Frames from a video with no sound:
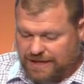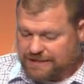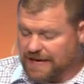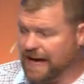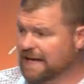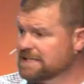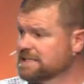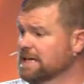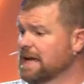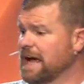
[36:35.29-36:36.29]
that
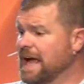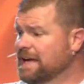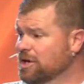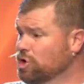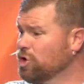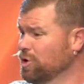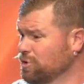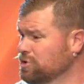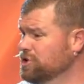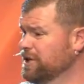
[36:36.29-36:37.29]
has an
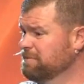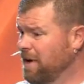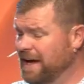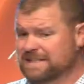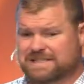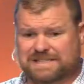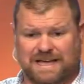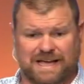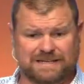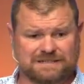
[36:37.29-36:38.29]
inclusion
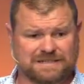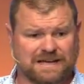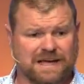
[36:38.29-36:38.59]
mindset,